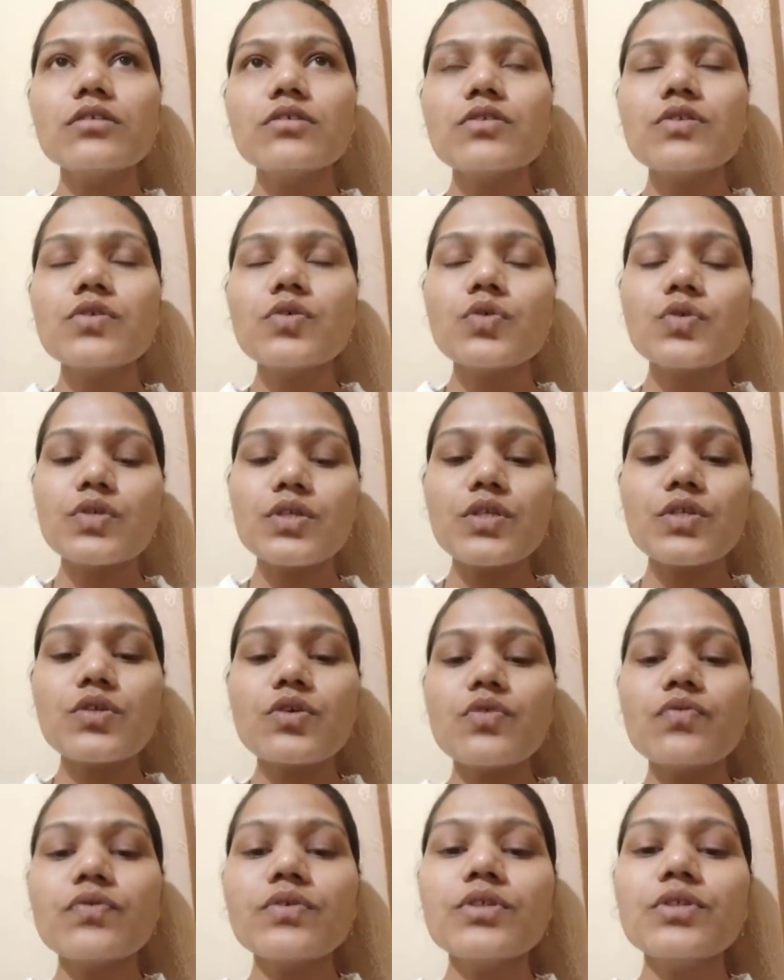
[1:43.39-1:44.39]
sources
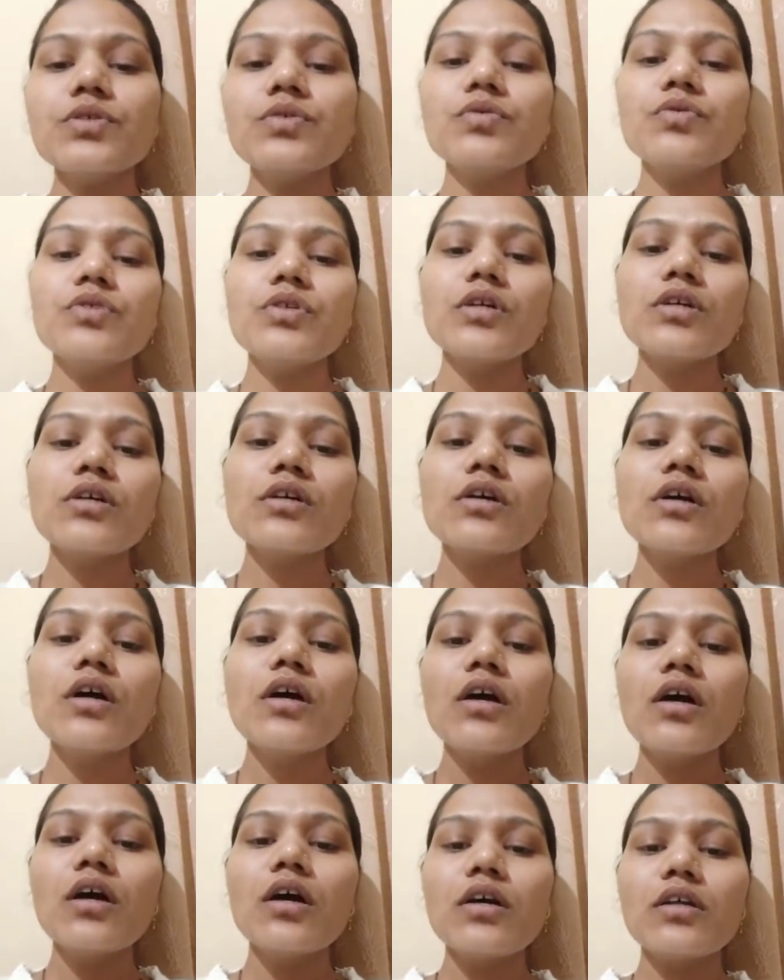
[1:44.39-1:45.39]
of a new drug,
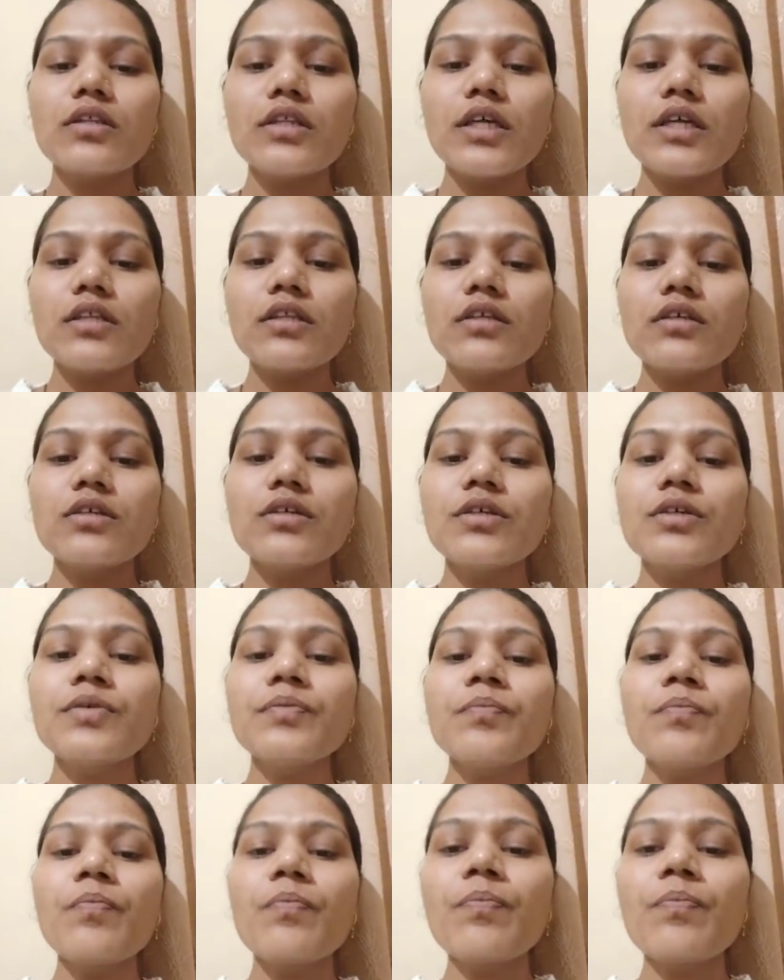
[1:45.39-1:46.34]
then the